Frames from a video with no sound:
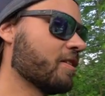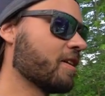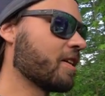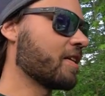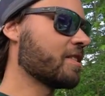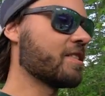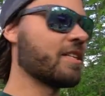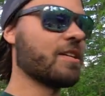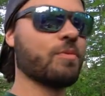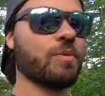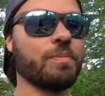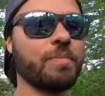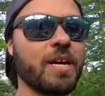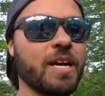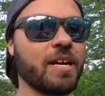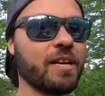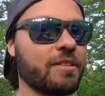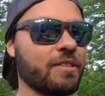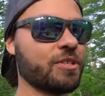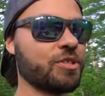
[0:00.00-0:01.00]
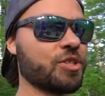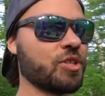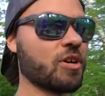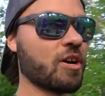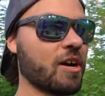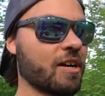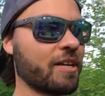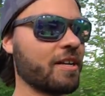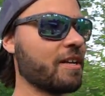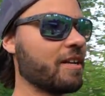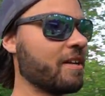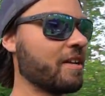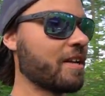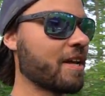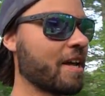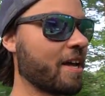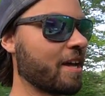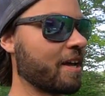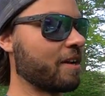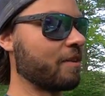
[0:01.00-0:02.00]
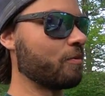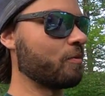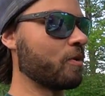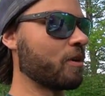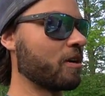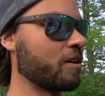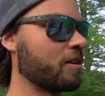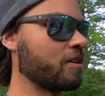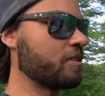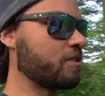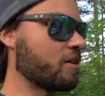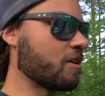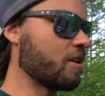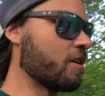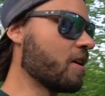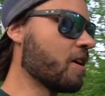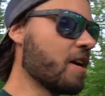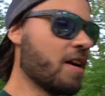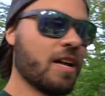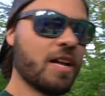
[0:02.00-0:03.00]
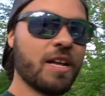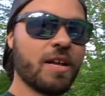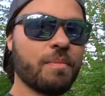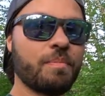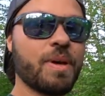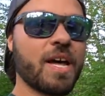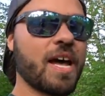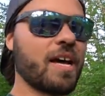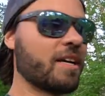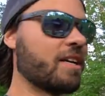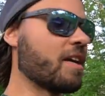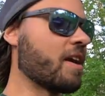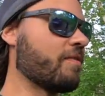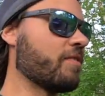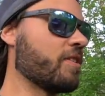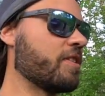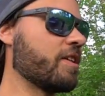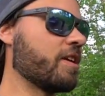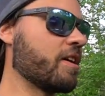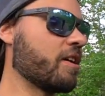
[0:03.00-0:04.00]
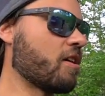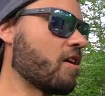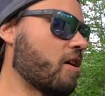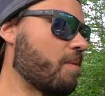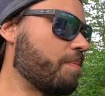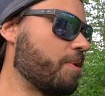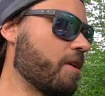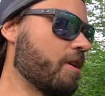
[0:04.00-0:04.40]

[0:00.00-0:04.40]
like i said we're back at the truck and we're gonna start packing everything up